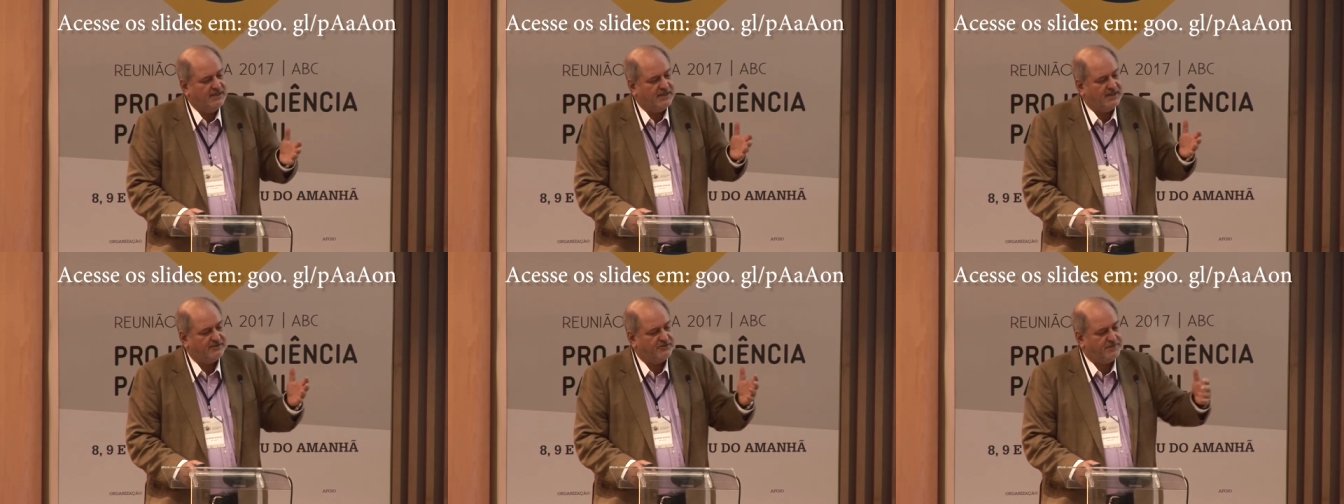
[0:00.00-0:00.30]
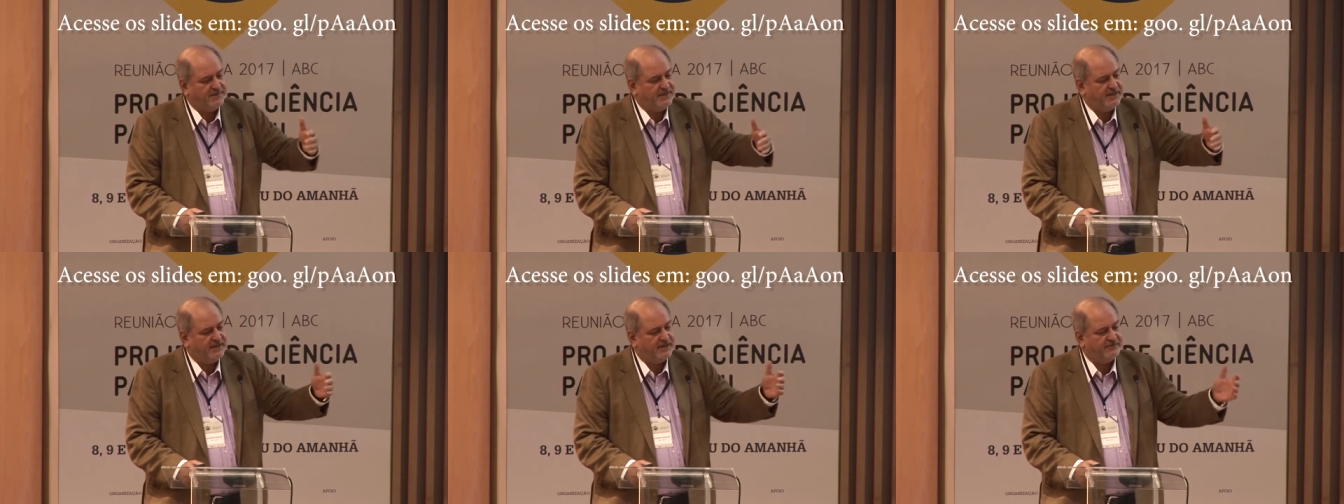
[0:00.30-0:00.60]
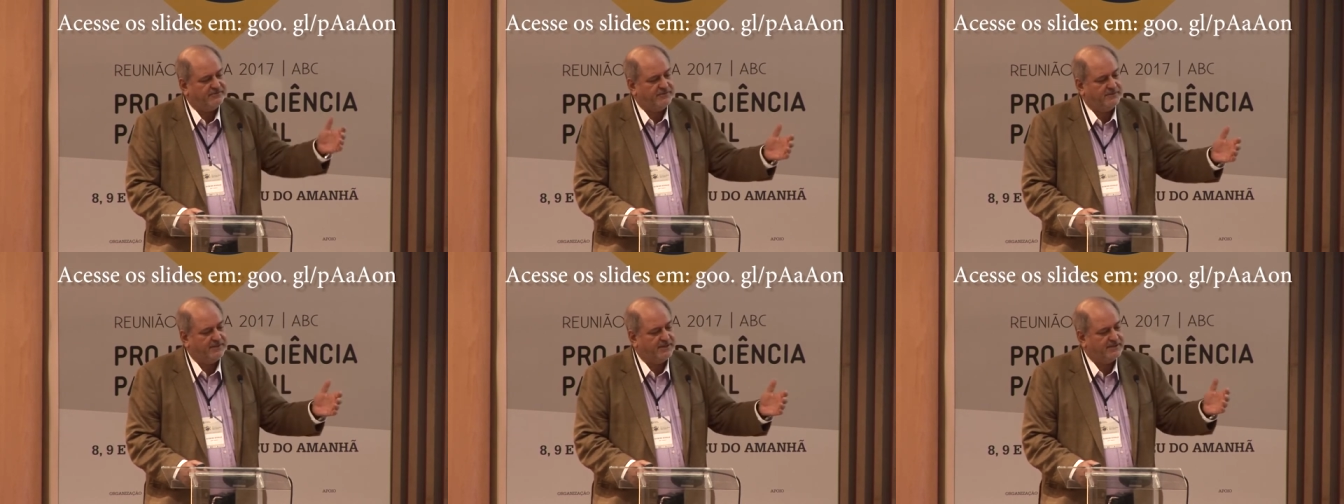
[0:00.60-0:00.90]
have to be
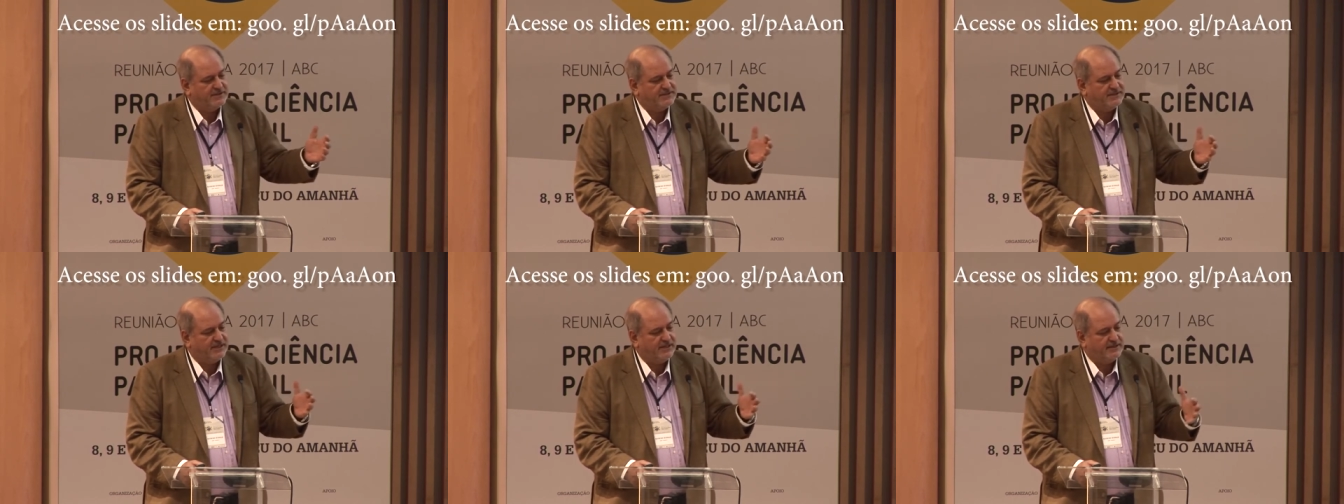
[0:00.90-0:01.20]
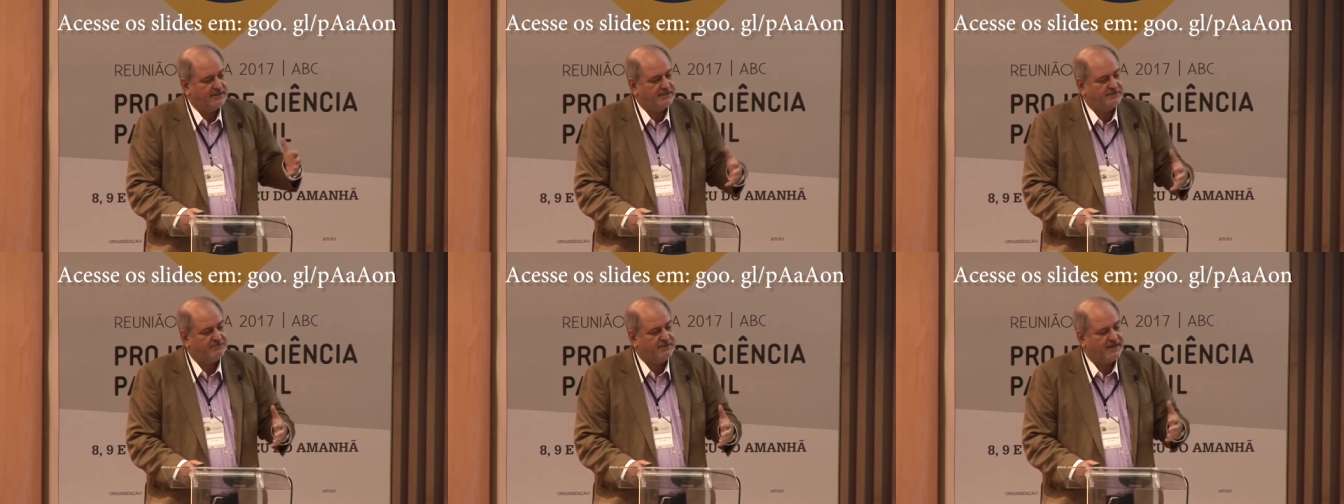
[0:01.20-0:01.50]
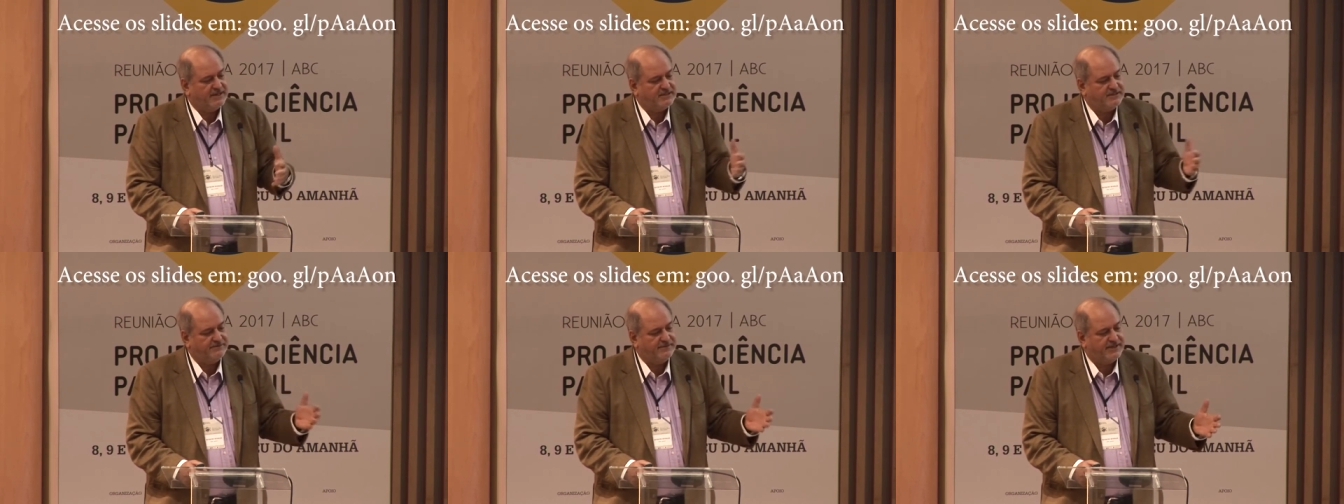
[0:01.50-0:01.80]
careful because they can get
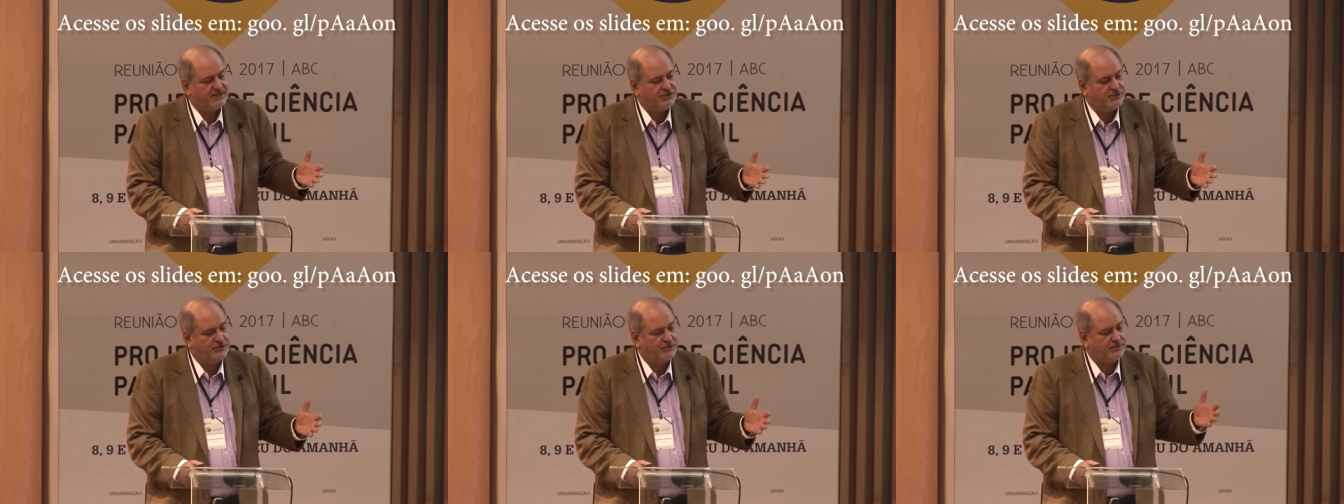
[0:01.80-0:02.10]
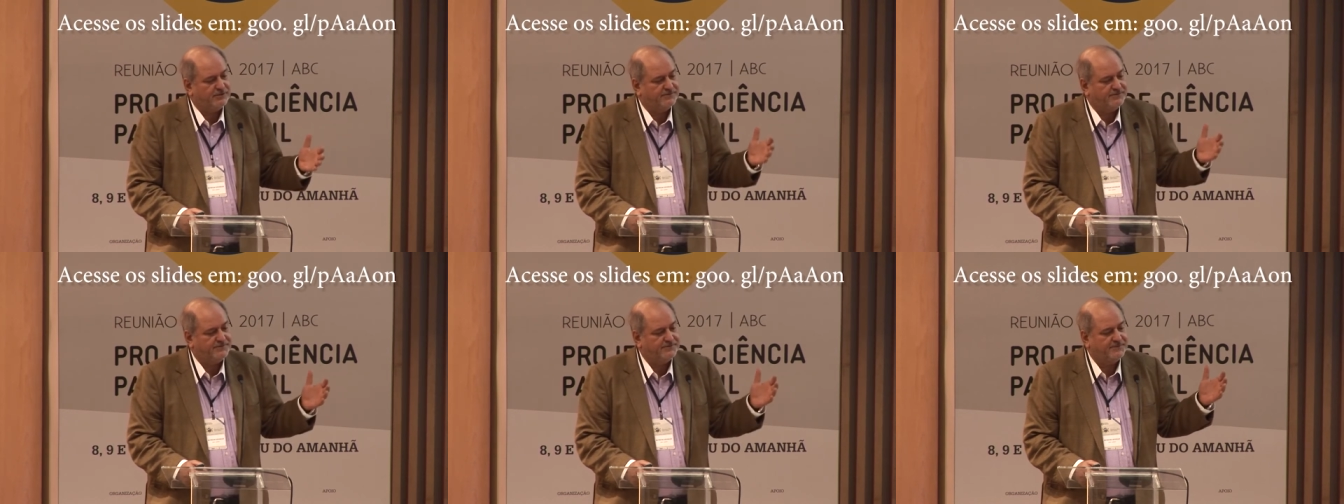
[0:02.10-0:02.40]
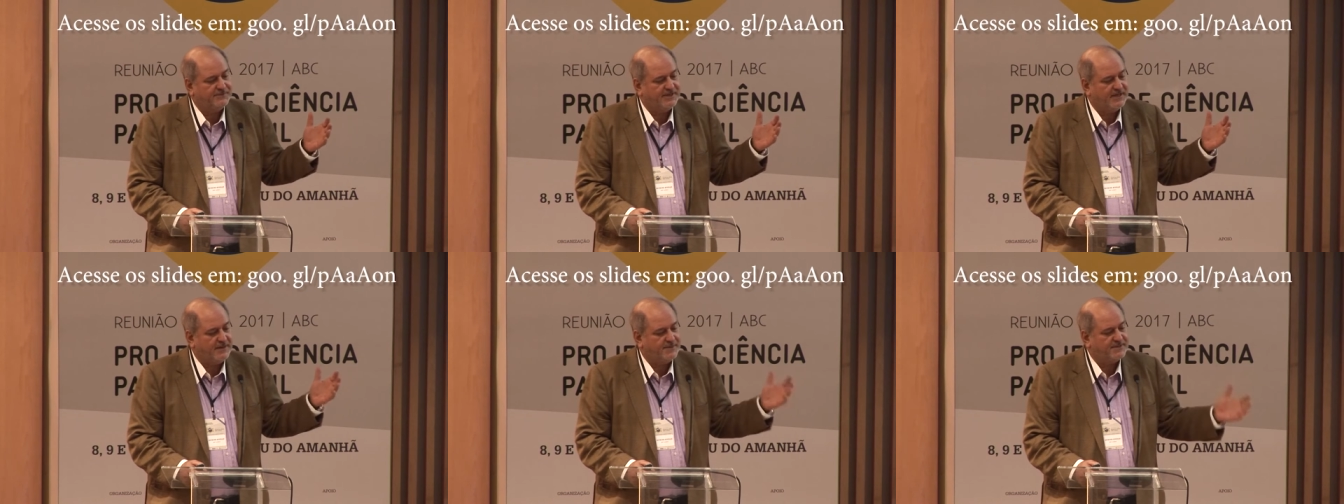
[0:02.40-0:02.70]
reactivation of
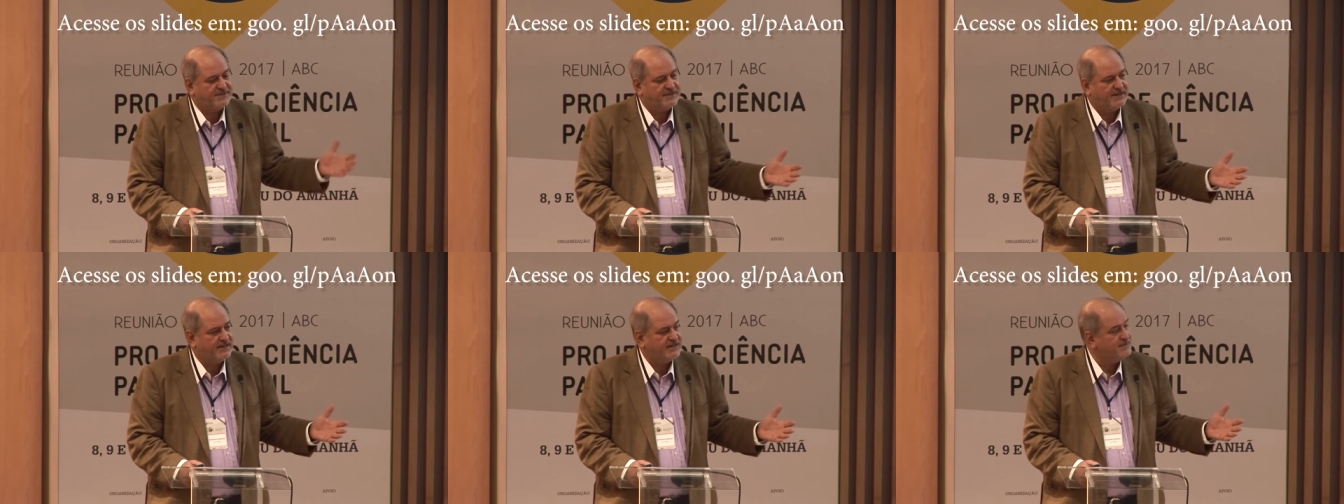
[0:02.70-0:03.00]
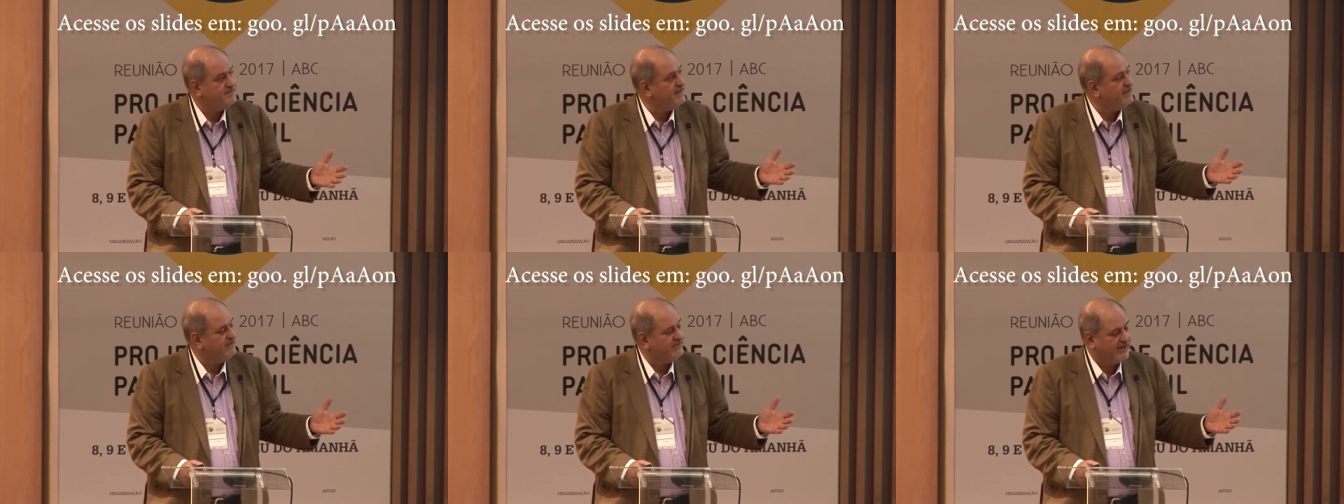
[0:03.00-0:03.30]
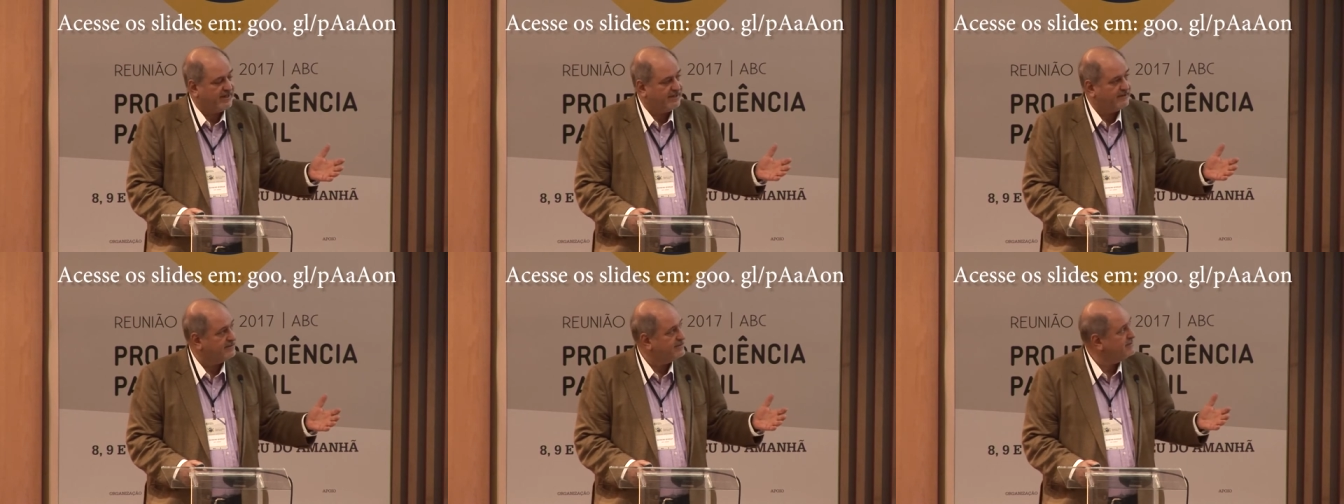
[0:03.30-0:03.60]
hepatitis B
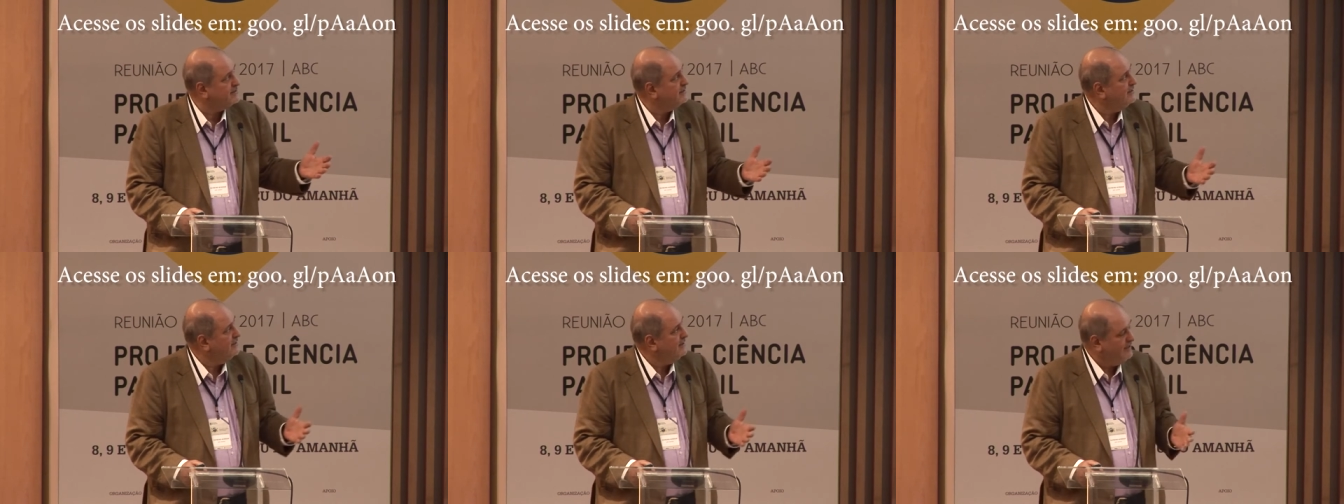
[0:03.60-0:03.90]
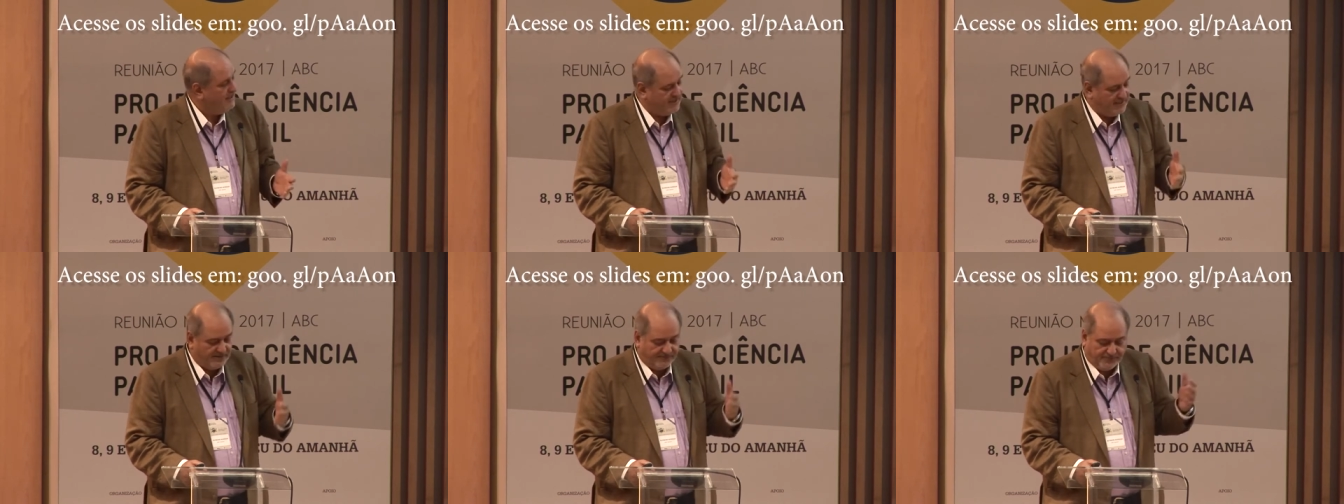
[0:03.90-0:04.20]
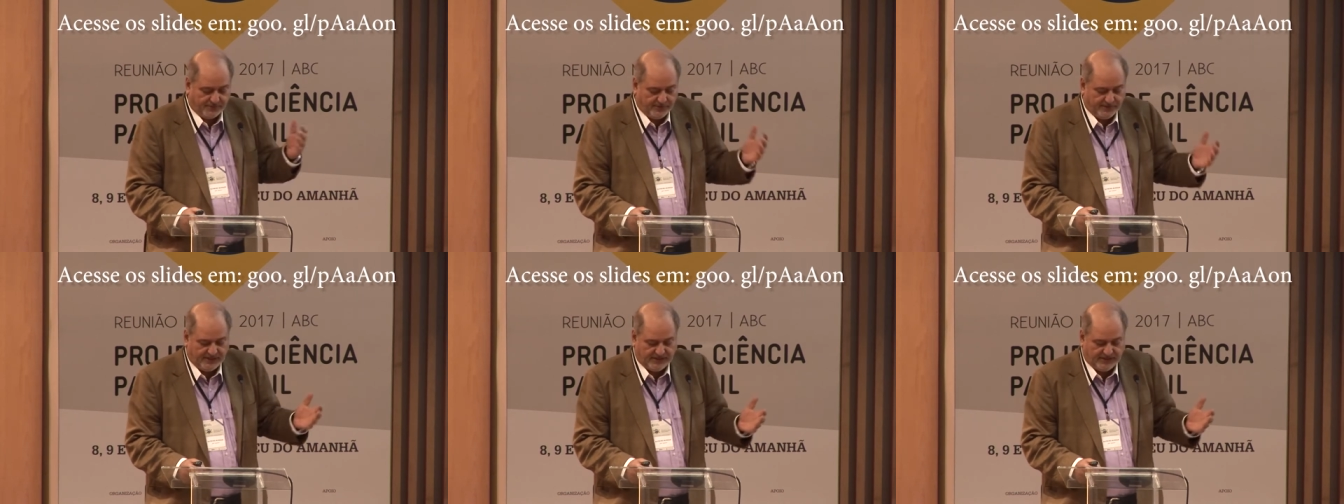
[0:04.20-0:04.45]
virus and therefore you